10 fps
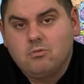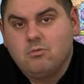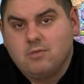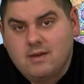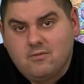
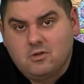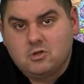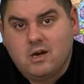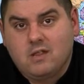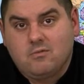through several
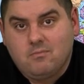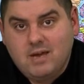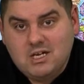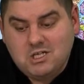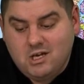
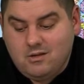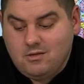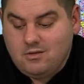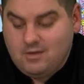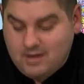
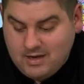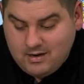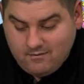transformations and